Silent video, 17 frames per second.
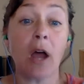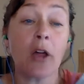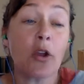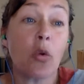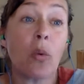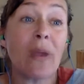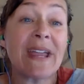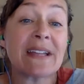on,
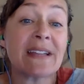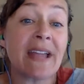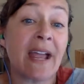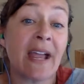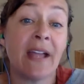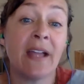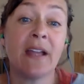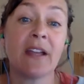on yeah. a
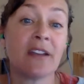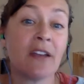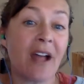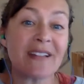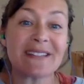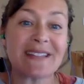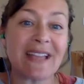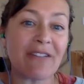weekday,
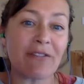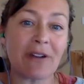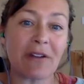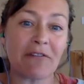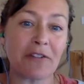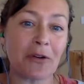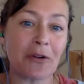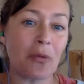not save
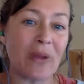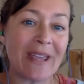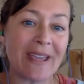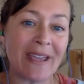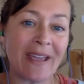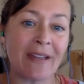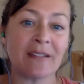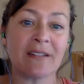it up for a
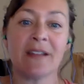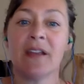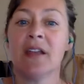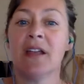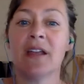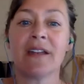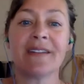weekend,